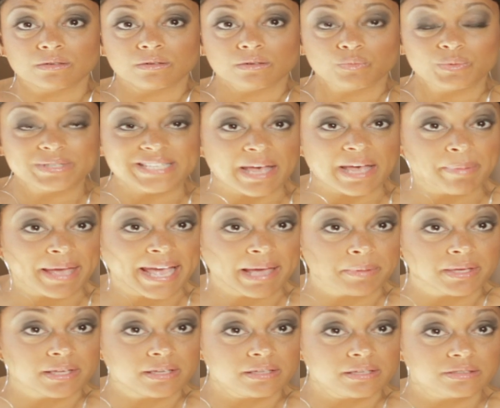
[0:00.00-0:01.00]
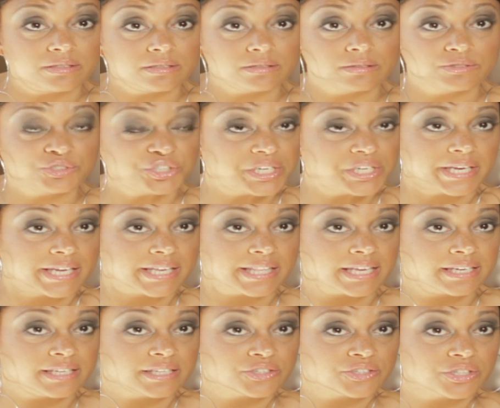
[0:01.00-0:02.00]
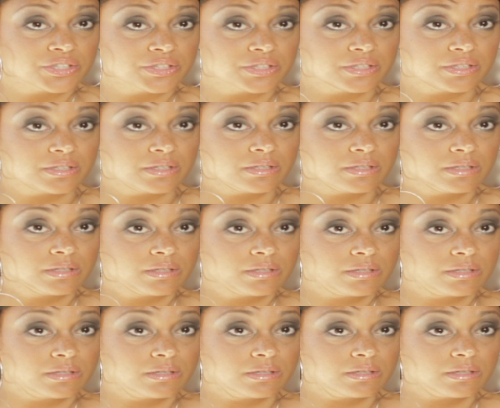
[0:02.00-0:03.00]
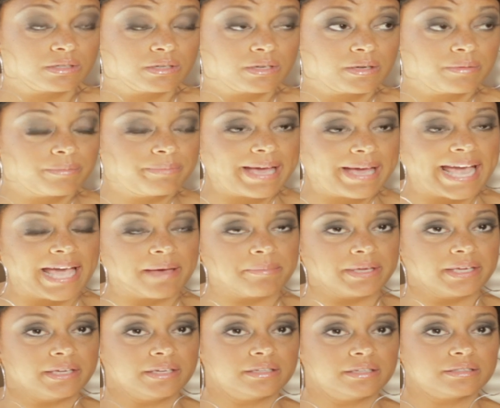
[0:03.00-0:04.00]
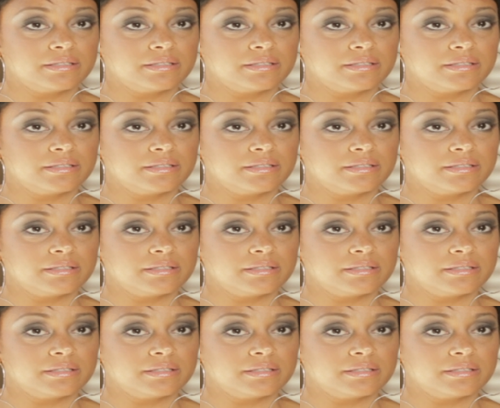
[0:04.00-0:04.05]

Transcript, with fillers: Was that Bami? She didn't hear that, did she? Bami!